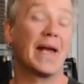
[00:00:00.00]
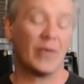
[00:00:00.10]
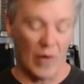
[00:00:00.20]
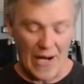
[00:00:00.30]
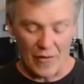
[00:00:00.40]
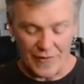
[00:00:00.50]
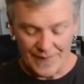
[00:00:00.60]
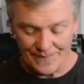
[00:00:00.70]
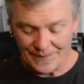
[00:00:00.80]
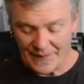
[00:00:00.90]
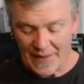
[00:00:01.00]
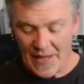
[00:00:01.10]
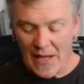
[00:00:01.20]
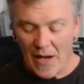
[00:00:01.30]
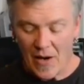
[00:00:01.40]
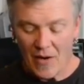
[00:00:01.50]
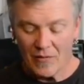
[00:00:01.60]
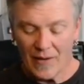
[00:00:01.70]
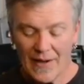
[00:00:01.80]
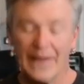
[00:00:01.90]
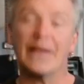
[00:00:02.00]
ground. All right.